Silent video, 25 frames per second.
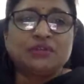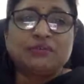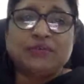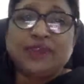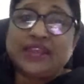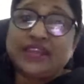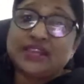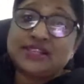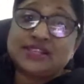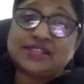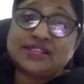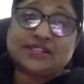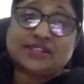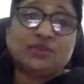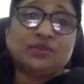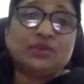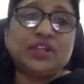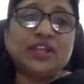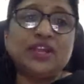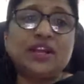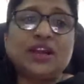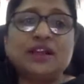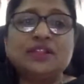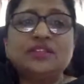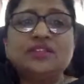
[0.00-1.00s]
By
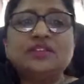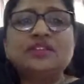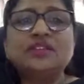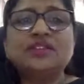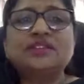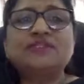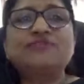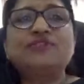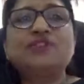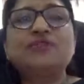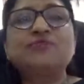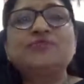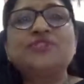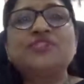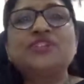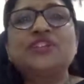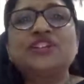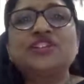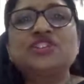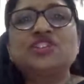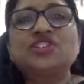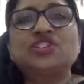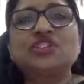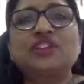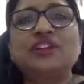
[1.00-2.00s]
excluding others from
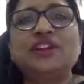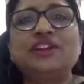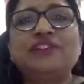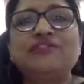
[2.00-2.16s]
such